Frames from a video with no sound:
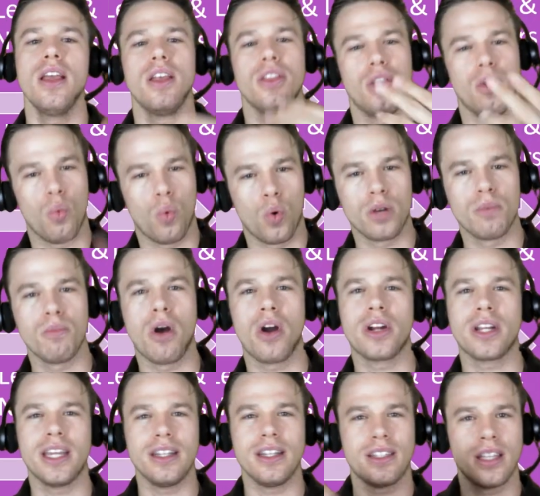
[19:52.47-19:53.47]
The word
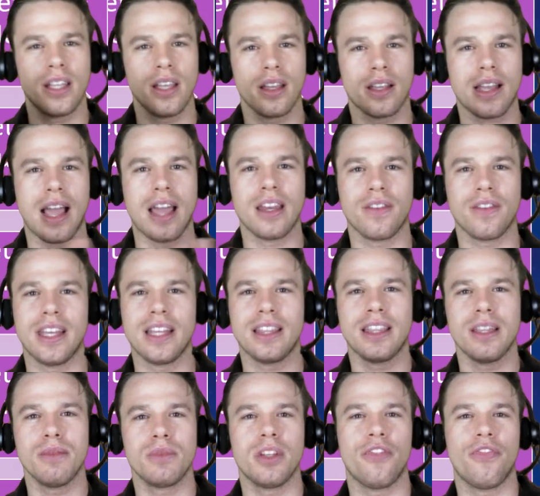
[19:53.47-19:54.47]
marking to kind of get
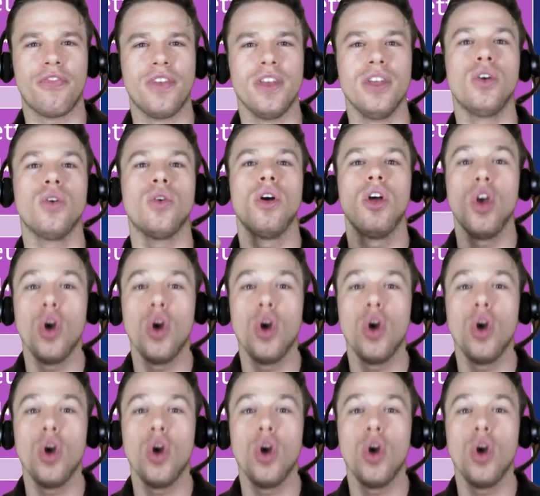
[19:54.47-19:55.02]
them to feel